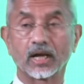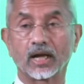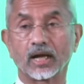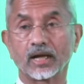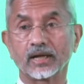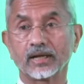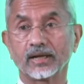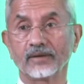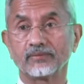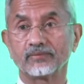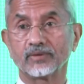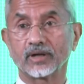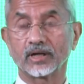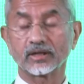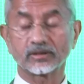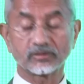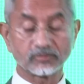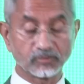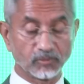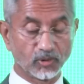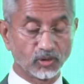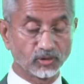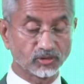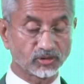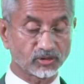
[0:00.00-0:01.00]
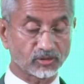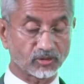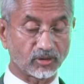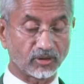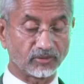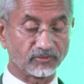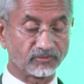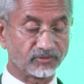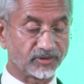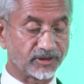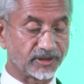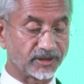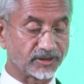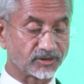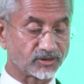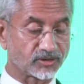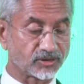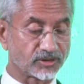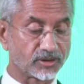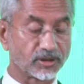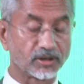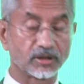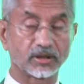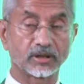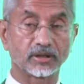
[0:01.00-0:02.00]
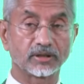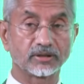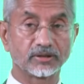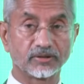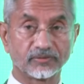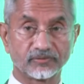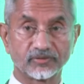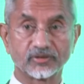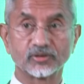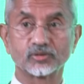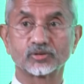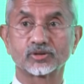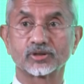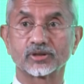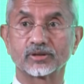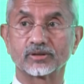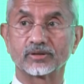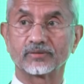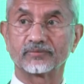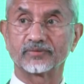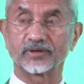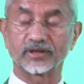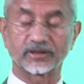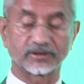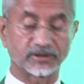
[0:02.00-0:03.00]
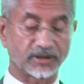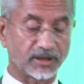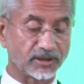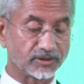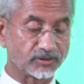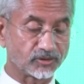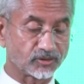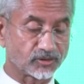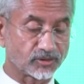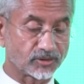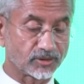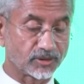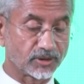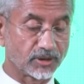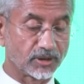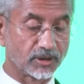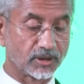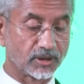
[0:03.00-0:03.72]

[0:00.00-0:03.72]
I have utmost confidence in the future of our ties.